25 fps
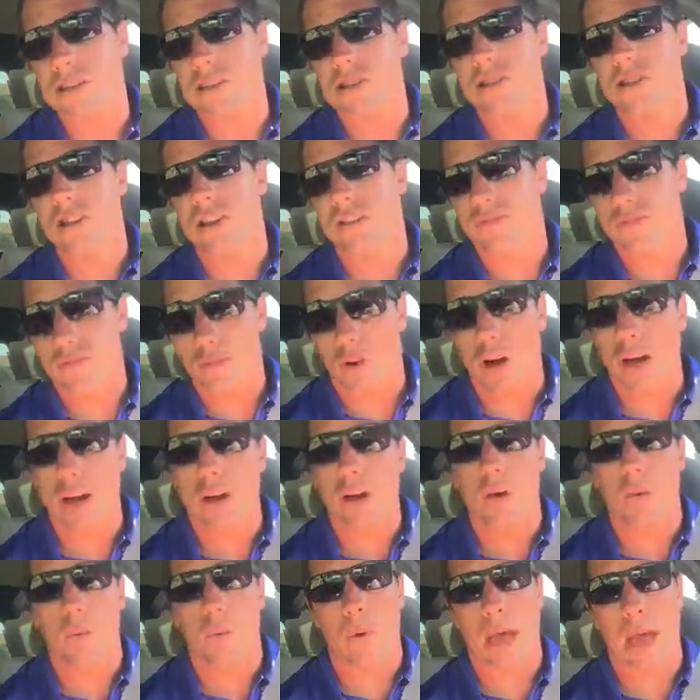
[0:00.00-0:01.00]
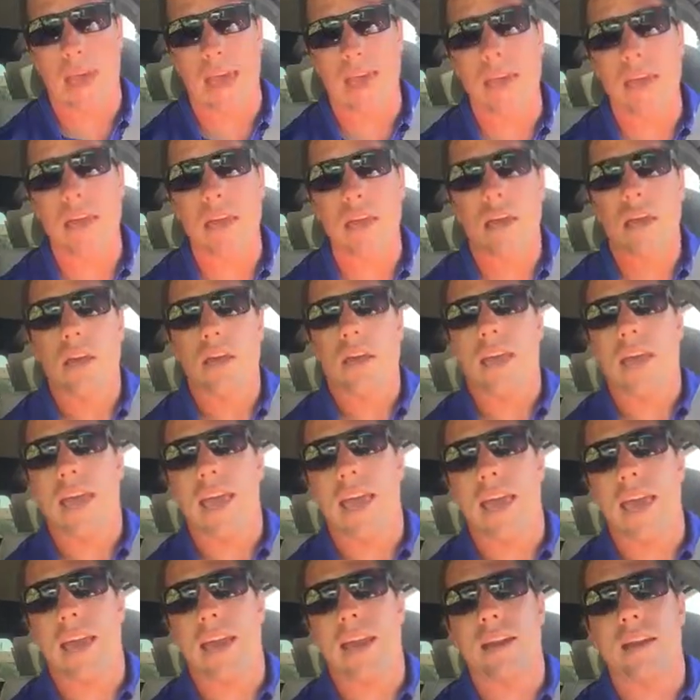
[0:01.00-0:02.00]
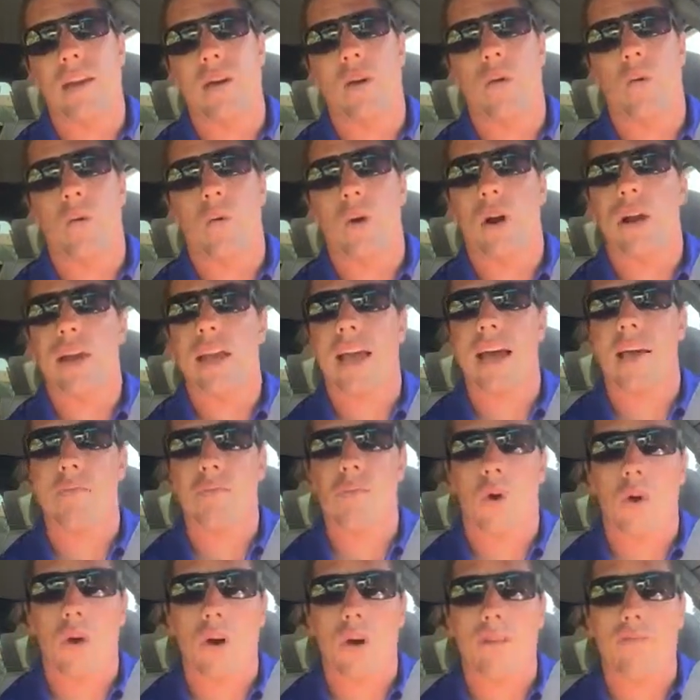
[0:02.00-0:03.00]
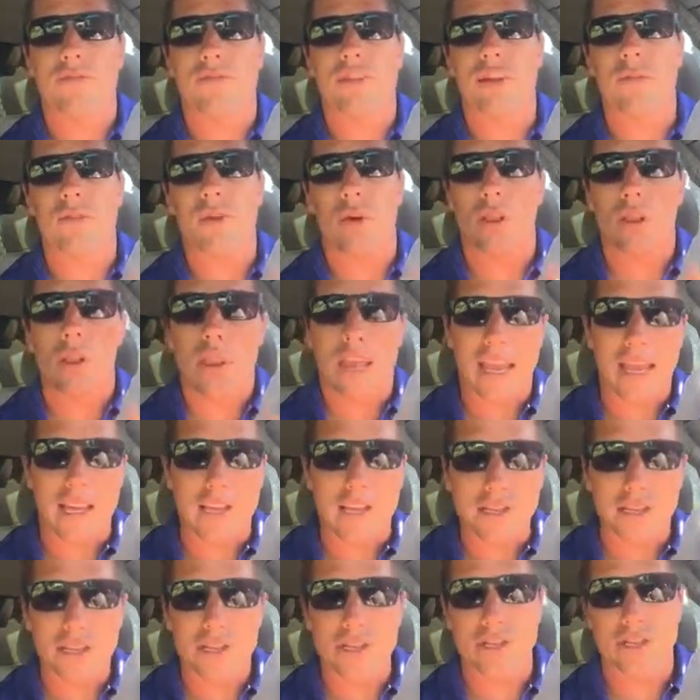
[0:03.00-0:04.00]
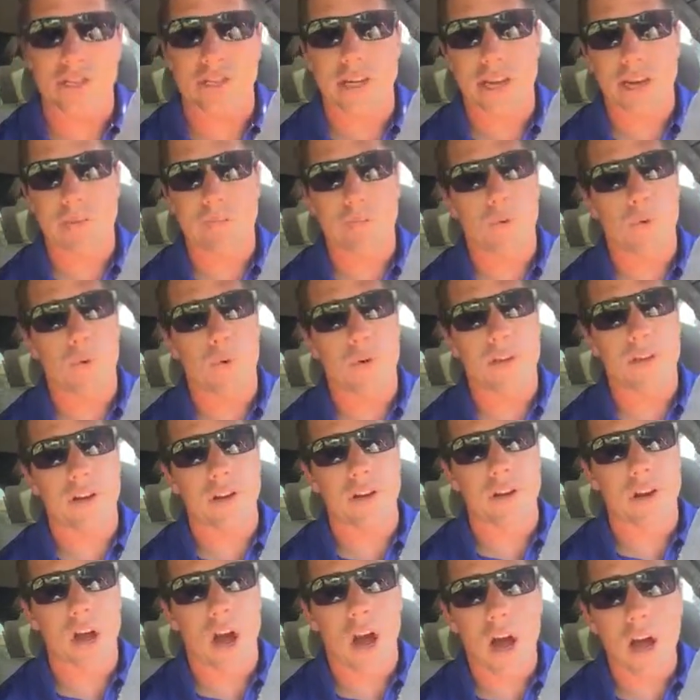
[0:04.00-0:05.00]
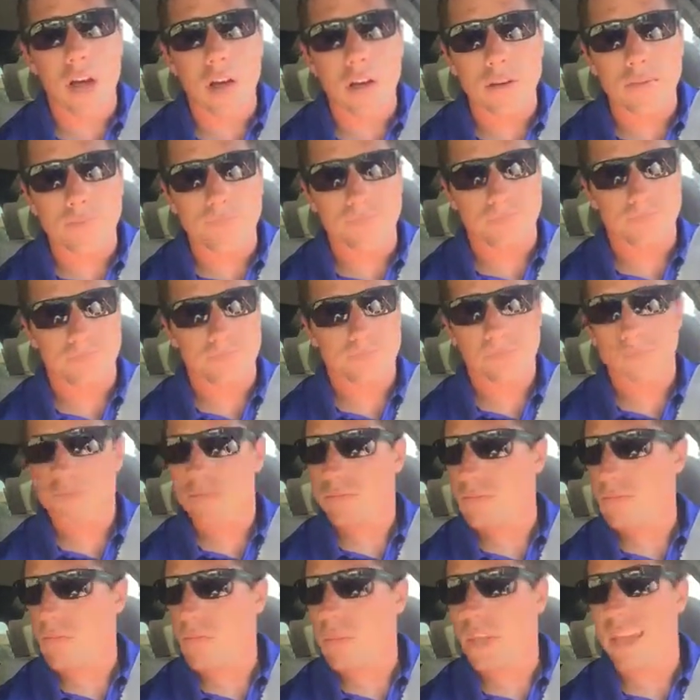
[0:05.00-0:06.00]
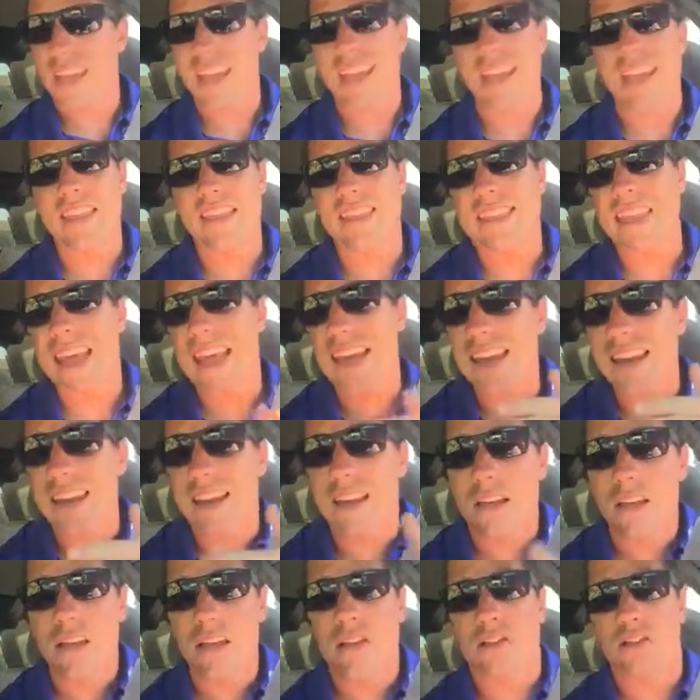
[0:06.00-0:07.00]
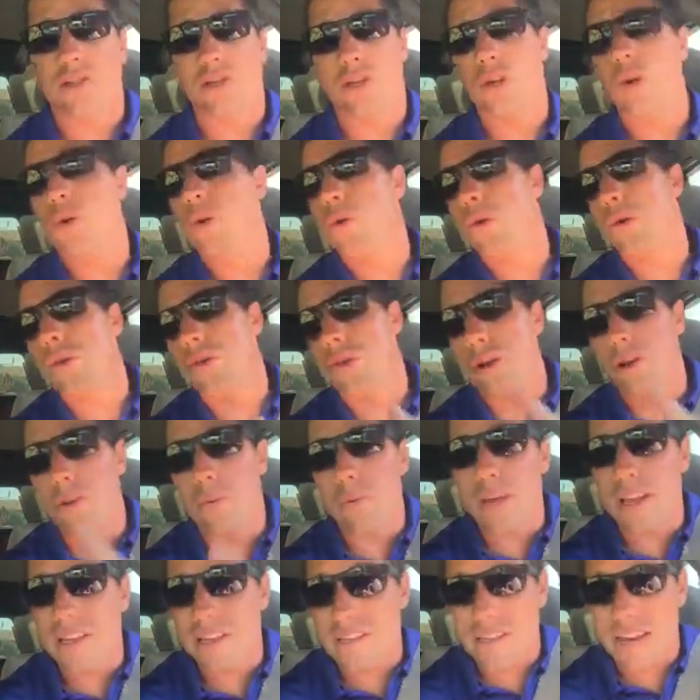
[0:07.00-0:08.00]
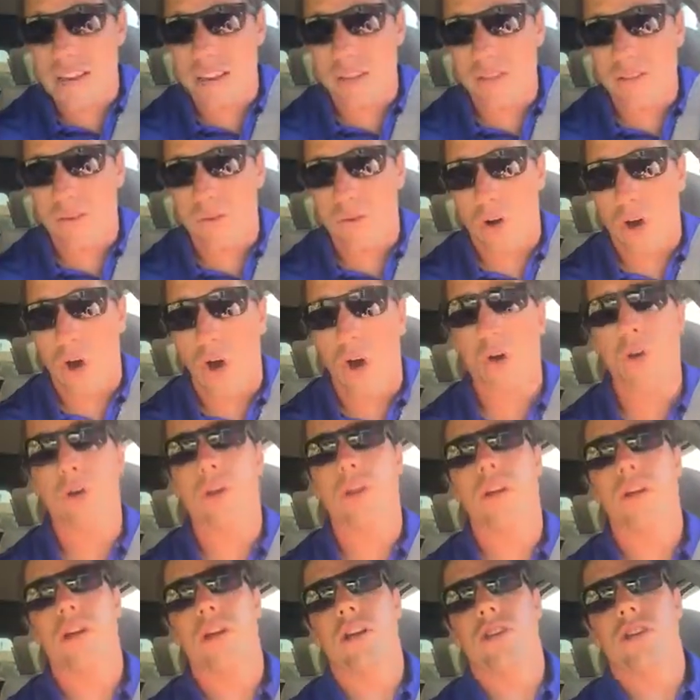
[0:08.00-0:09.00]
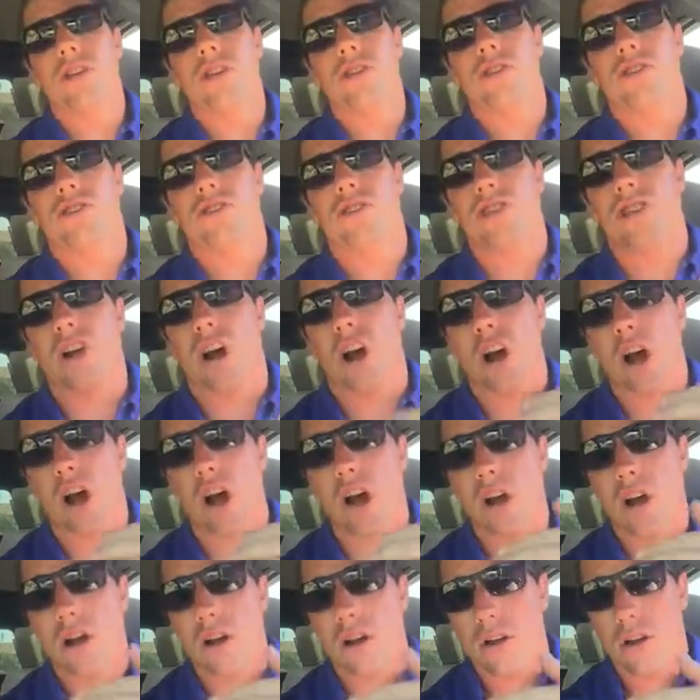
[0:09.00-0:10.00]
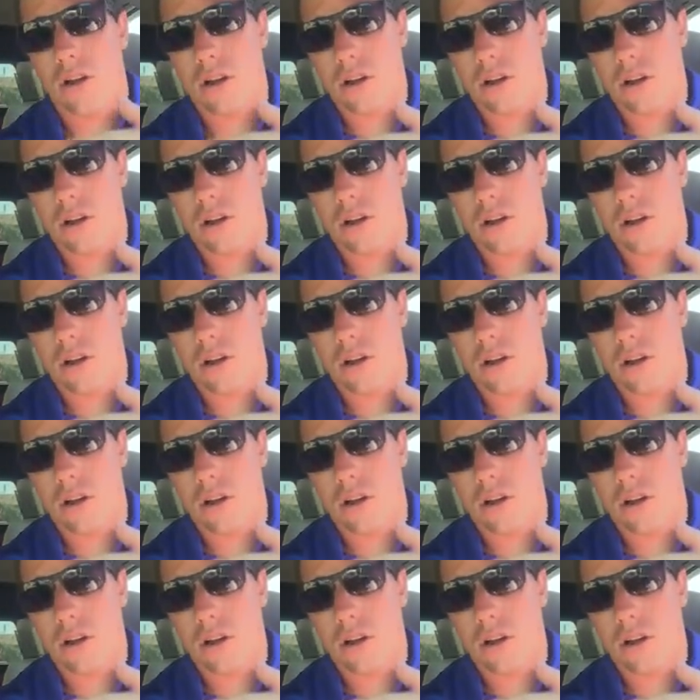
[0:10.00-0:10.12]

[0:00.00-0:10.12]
this stuff right away and work on more of the relationship with your dog, and then 2-3 weeks down the road, start